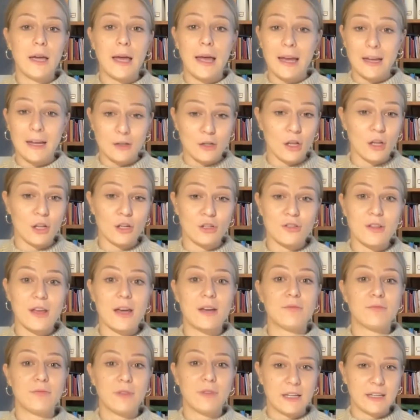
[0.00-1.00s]
acknowledge
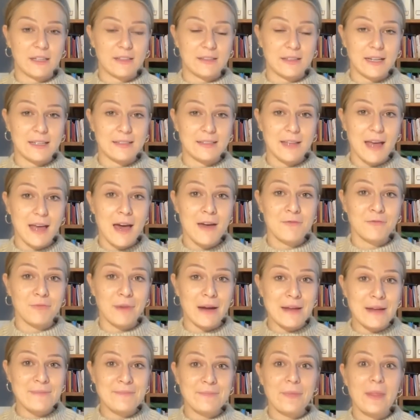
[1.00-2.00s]
that and recognize that,
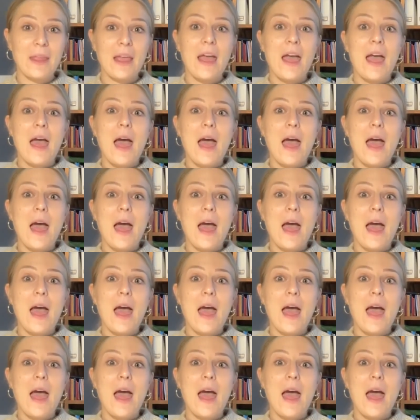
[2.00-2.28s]
right?